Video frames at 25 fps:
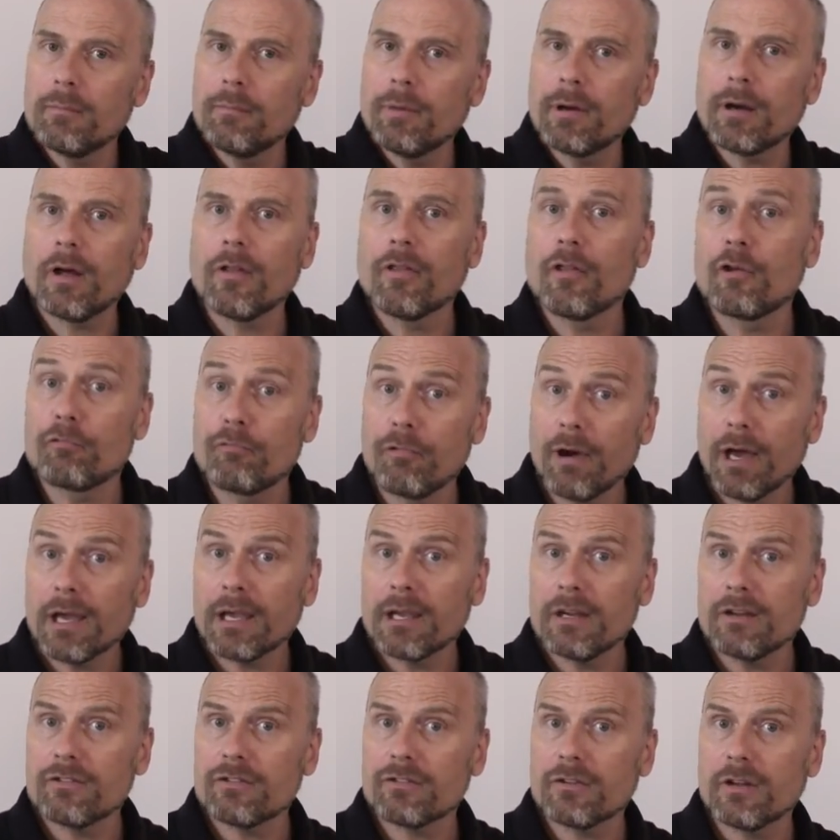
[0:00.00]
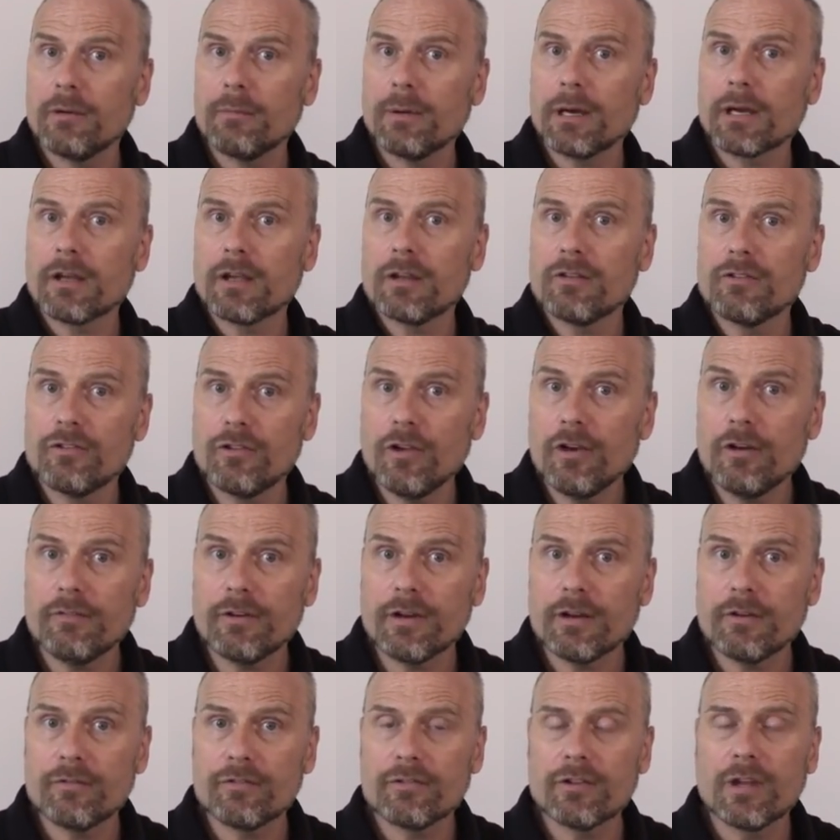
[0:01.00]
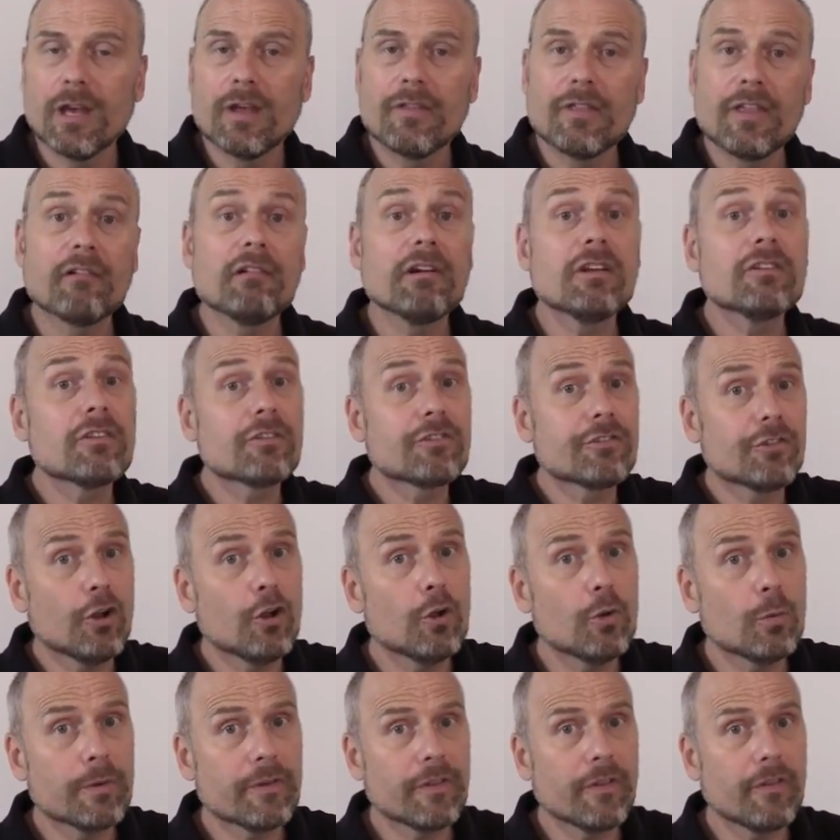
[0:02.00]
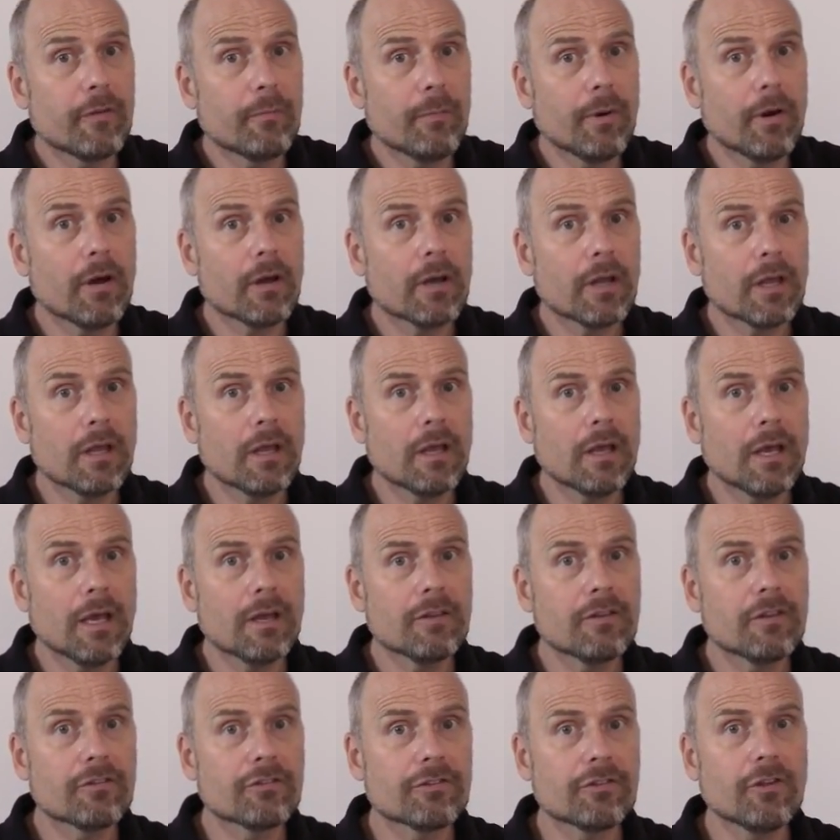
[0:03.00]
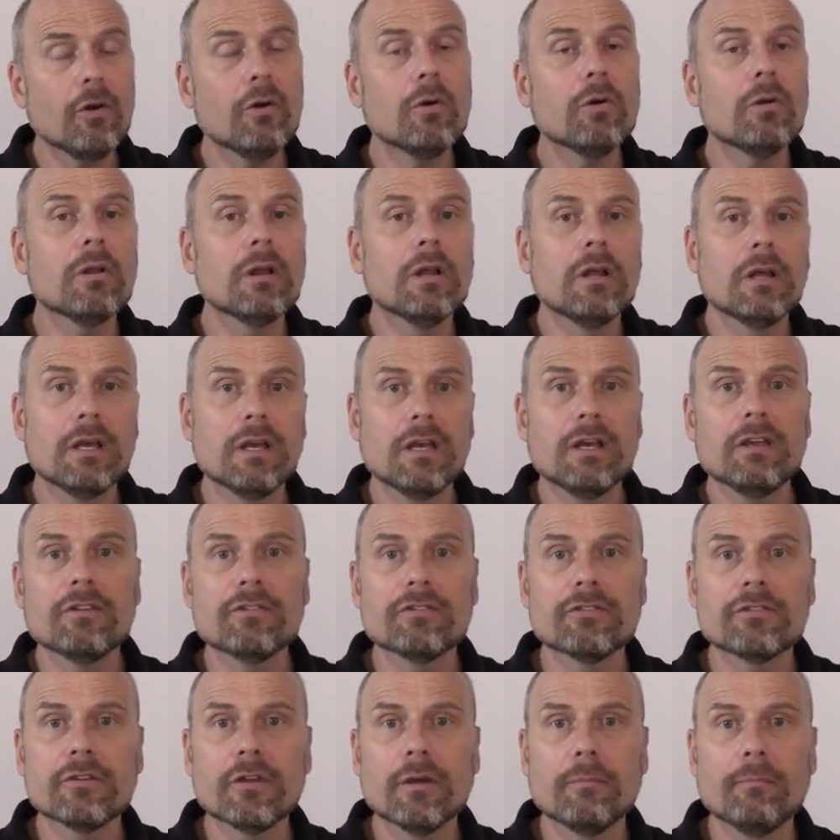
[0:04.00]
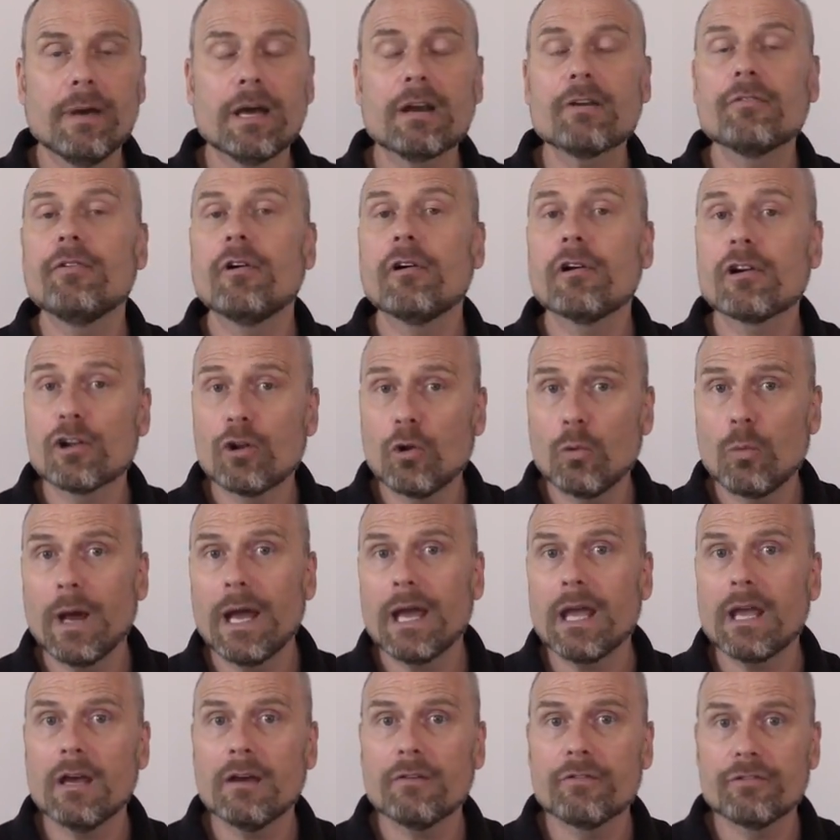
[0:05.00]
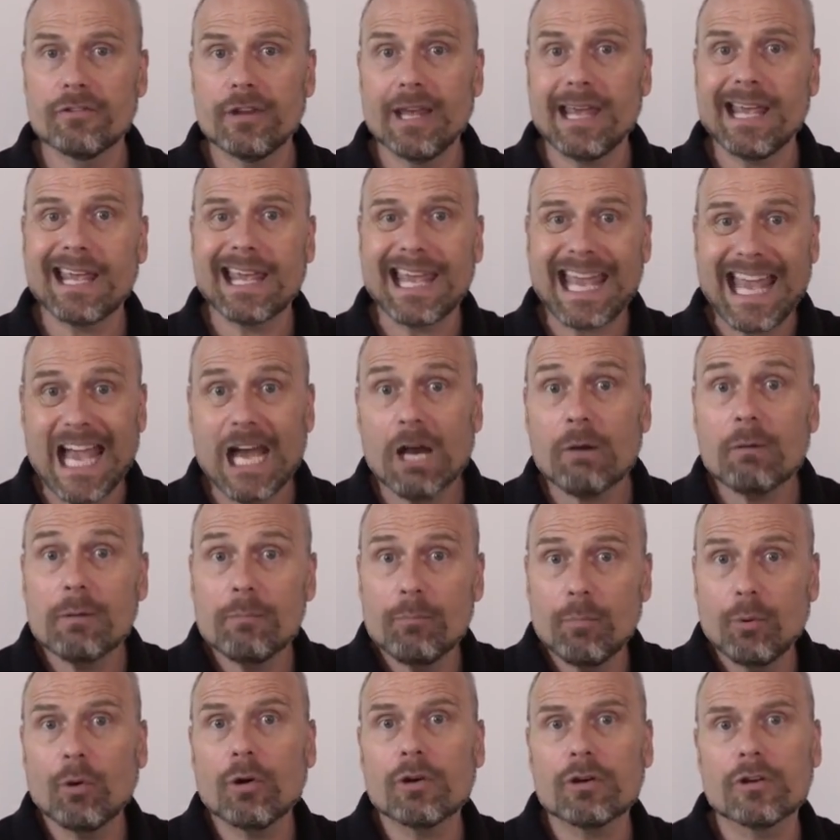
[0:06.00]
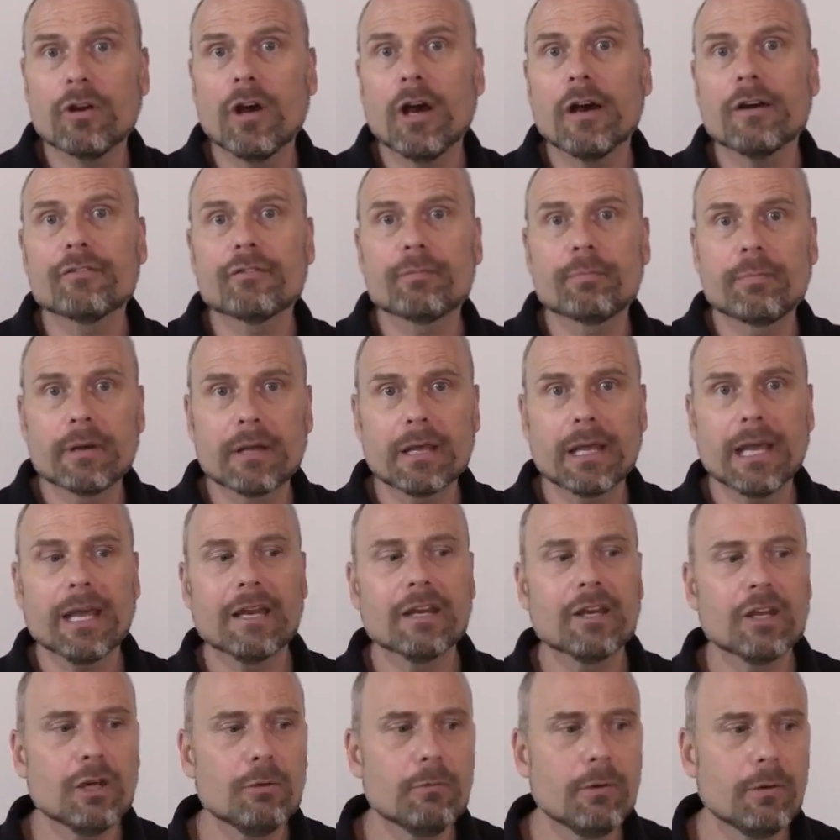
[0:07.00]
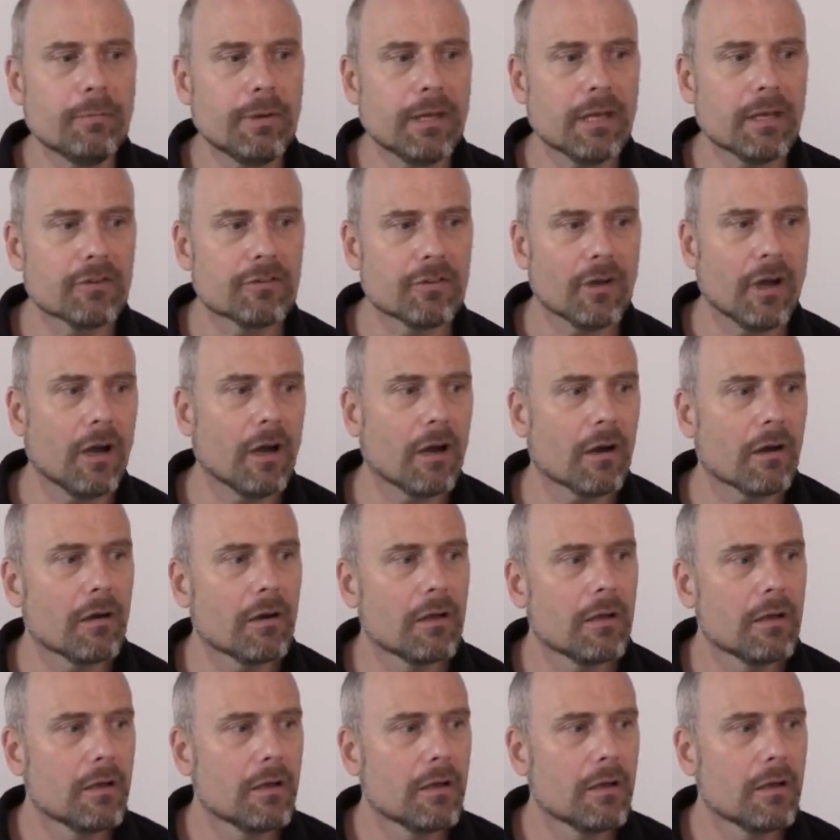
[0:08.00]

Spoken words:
But on the right, among conservatives, there is a soul within the body. And the soul is a metaphorical way of saying how important offspring and human beings are.